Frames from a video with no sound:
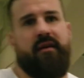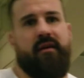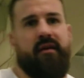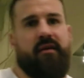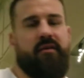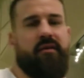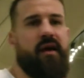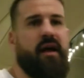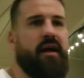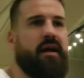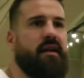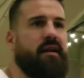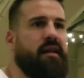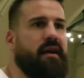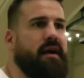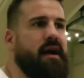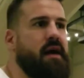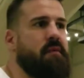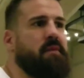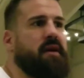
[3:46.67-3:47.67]
Right? Like,
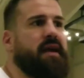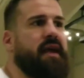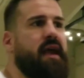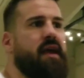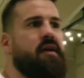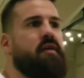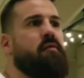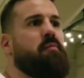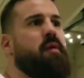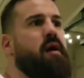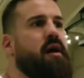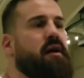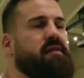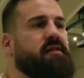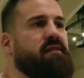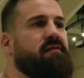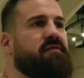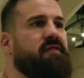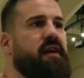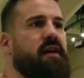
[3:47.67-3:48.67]
I'm a KO
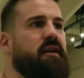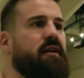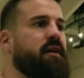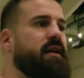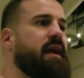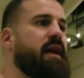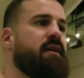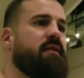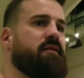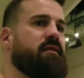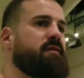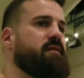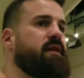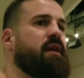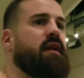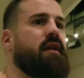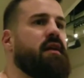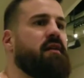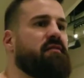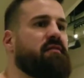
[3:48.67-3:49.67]
boxing fighter. KO doesn't get
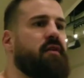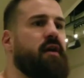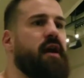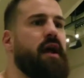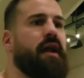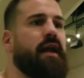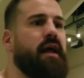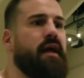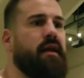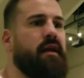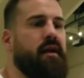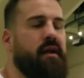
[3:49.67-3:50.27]
enough credit.